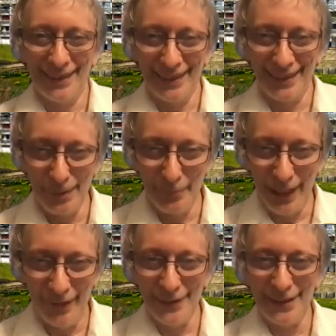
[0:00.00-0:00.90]

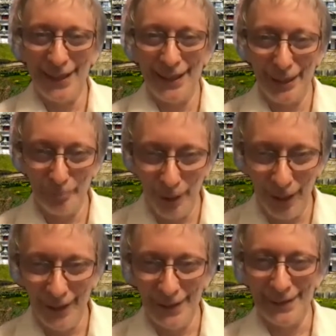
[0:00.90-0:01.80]
similarity
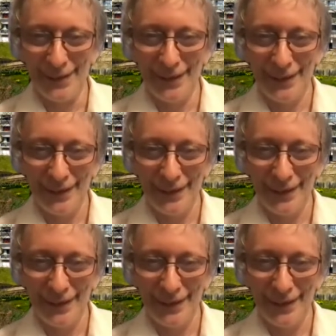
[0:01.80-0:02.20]
implies